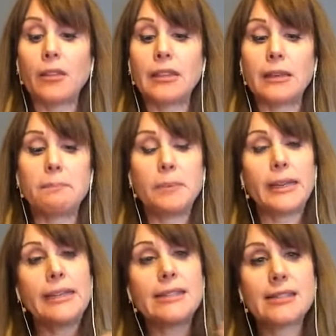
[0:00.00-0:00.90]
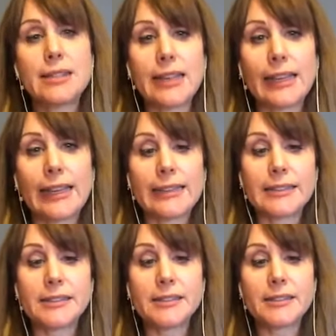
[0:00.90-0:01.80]
biggest thing
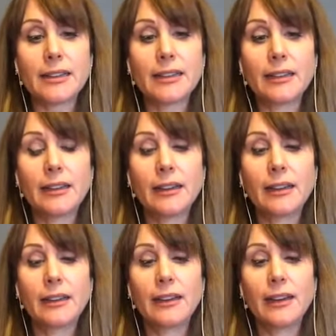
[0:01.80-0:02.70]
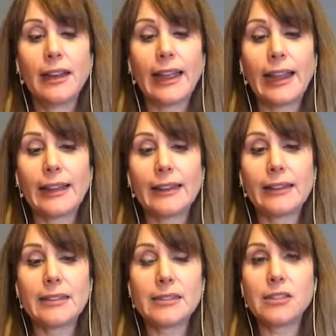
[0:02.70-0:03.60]
is, and I think
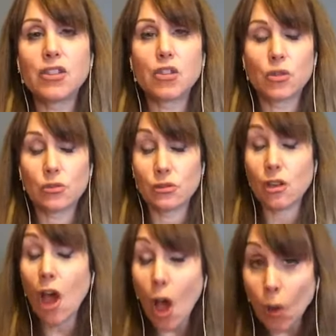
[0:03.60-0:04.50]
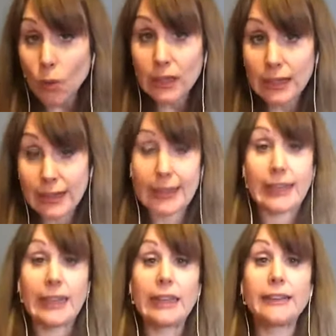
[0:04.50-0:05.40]
this is totally the
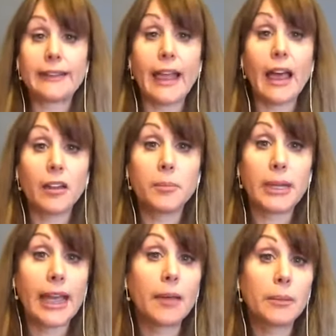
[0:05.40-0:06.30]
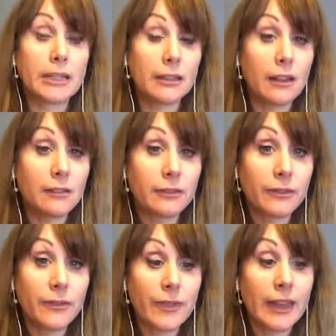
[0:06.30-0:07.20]
key to how to be happy in love,
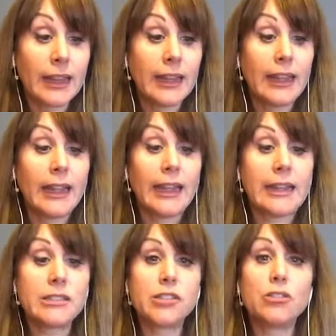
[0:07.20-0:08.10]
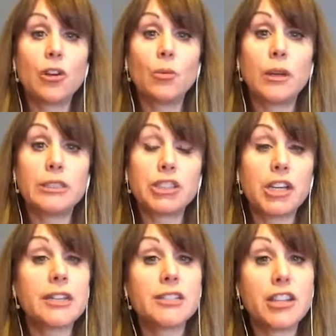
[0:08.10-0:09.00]
is you don't want to
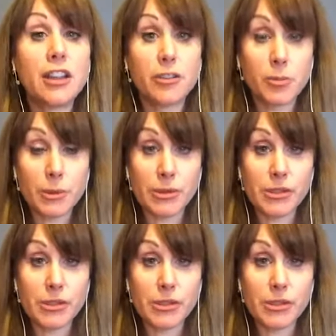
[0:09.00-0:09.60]
change the other person.